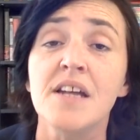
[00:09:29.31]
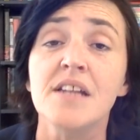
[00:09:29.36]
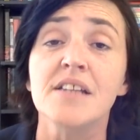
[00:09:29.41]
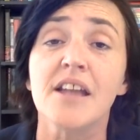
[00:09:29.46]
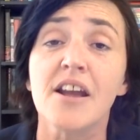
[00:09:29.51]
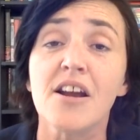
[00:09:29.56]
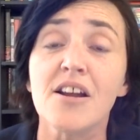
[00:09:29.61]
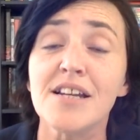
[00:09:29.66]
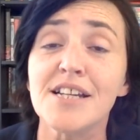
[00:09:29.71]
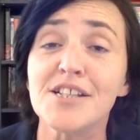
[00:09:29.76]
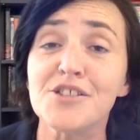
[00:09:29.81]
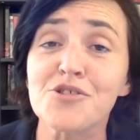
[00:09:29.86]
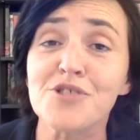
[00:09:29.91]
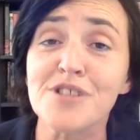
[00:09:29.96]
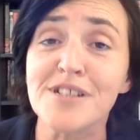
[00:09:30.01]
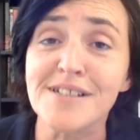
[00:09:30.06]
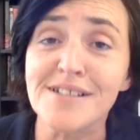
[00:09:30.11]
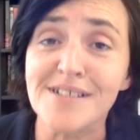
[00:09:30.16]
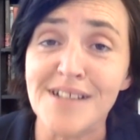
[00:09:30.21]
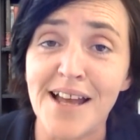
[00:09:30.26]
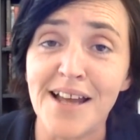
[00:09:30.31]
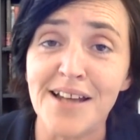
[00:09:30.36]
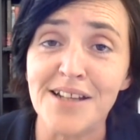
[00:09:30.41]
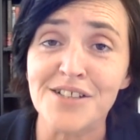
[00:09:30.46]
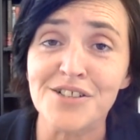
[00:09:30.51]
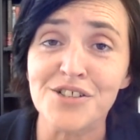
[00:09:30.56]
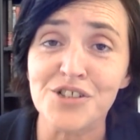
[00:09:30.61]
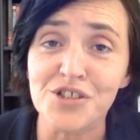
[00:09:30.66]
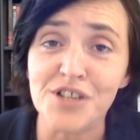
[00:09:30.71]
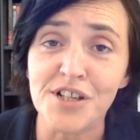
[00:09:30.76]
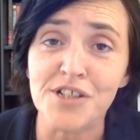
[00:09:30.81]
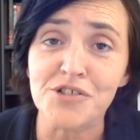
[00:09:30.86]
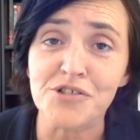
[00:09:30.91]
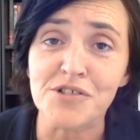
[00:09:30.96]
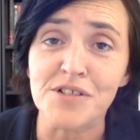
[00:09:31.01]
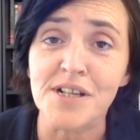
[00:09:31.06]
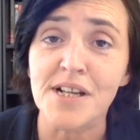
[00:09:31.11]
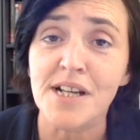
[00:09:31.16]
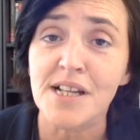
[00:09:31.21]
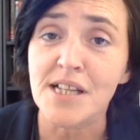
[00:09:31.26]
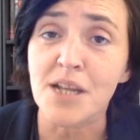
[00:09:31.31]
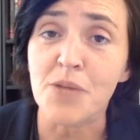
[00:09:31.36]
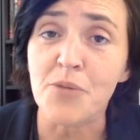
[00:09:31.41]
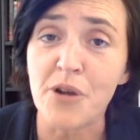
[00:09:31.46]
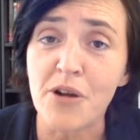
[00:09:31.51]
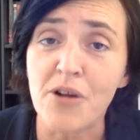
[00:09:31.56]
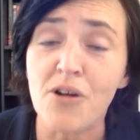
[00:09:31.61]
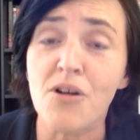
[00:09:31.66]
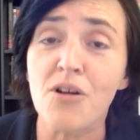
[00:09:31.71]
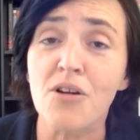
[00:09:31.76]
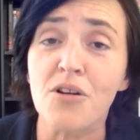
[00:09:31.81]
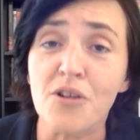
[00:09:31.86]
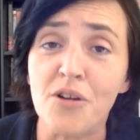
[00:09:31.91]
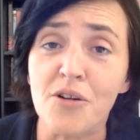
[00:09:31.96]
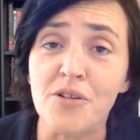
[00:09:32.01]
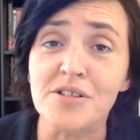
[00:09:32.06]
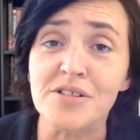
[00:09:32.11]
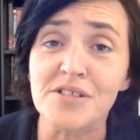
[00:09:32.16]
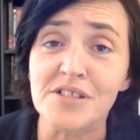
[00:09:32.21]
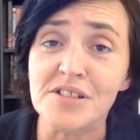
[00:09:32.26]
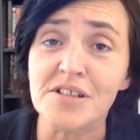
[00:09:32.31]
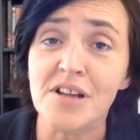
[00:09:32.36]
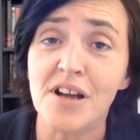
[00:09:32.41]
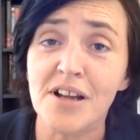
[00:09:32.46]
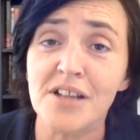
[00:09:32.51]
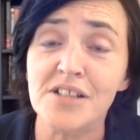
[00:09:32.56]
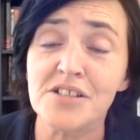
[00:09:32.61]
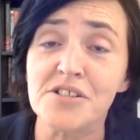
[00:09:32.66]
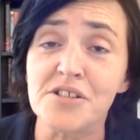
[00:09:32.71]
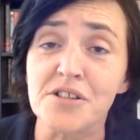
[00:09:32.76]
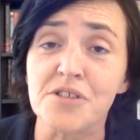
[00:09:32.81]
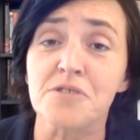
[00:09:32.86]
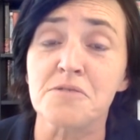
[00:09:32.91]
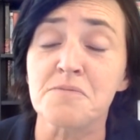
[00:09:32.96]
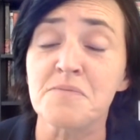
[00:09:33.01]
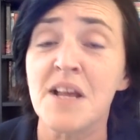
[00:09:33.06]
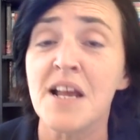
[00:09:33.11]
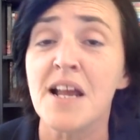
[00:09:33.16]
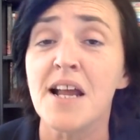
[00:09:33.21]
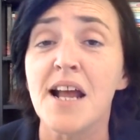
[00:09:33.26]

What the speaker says: They are literally telling children that we are all going to die soon.